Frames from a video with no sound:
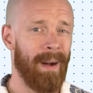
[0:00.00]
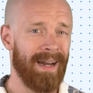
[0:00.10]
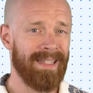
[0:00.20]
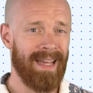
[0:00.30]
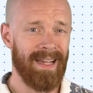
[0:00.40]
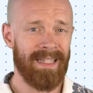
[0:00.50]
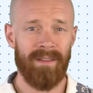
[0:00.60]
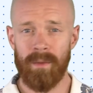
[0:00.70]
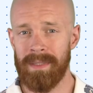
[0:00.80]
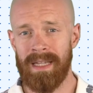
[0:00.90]
Bot attacks
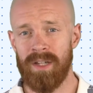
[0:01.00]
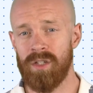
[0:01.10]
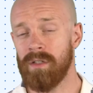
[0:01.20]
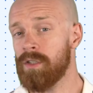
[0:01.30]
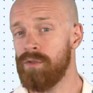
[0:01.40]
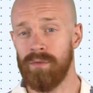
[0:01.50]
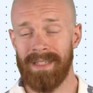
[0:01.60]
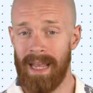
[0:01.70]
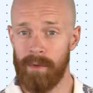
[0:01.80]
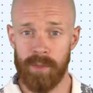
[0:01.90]
have the potential to
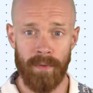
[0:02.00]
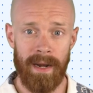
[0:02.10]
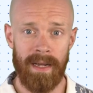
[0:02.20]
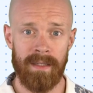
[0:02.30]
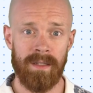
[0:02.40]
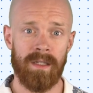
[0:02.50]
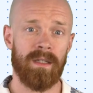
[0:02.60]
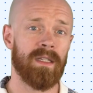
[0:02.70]
damage brands,